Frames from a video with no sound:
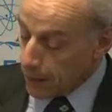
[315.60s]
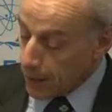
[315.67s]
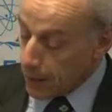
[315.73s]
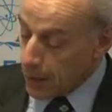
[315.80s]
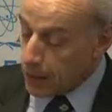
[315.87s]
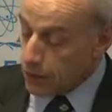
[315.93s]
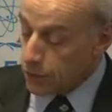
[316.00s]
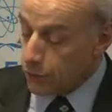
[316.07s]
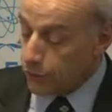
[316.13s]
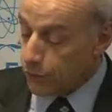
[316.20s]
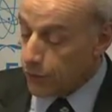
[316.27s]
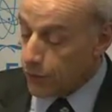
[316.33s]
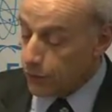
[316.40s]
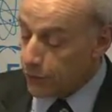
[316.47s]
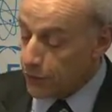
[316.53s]
As of
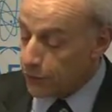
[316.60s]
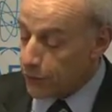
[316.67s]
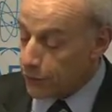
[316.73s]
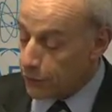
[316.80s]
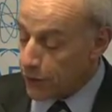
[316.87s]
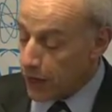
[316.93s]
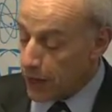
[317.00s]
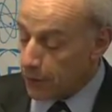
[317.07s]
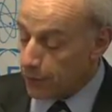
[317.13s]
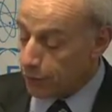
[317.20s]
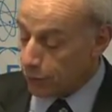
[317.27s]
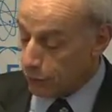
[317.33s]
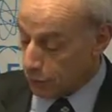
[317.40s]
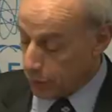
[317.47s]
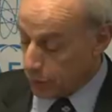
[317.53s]
5th of
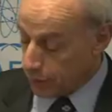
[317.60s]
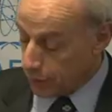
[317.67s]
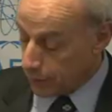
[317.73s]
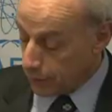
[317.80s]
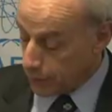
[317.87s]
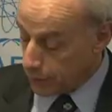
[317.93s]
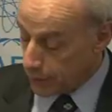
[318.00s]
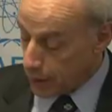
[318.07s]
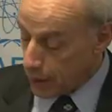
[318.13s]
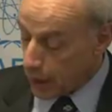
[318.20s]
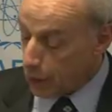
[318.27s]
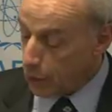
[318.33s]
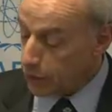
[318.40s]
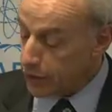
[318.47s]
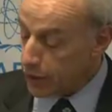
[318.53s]
April,
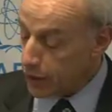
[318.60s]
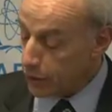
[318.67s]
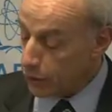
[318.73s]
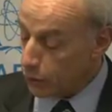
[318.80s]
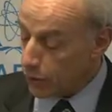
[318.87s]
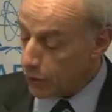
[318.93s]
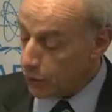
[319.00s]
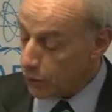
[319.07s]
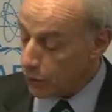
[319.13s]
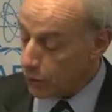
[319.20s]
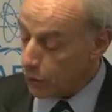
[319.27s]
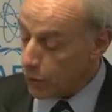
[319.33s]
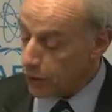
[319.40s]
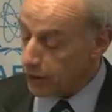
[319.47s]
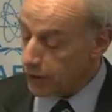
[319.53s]

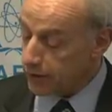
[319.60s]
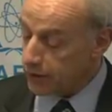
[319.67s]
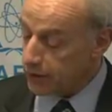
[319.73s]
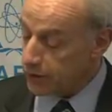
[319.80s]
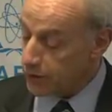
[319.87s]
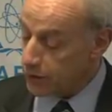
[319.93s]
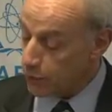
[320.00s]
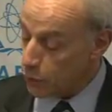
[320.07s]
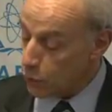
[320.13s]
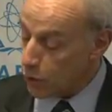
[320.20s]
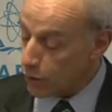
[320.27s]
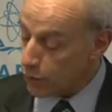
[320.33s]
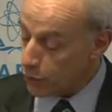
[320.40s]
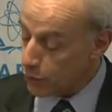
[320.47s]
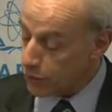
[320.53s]
iodine-131 and
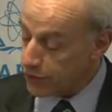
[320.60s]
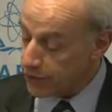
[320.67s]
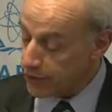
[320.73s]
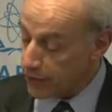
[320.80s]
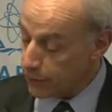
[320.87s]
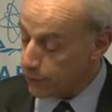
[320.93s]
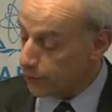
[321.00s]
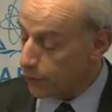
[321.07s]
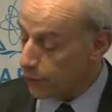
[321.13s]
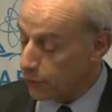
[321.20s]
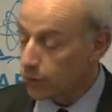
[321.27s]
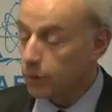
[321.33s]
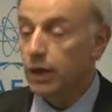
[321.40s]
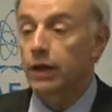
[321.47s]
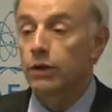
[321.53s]

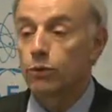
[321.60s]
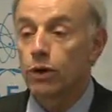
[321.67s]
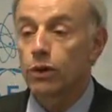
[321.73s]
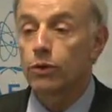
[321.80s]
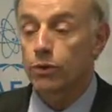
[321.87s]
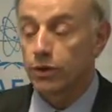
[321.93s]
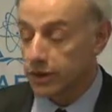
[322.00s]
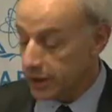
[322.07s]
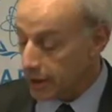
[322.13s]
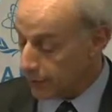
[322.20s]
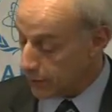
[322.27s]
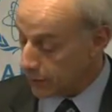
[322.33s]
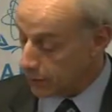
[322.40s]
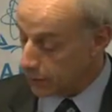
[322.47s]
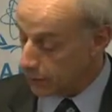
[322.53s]
cesium-134 and
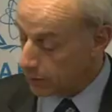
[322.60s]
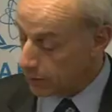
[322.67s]
137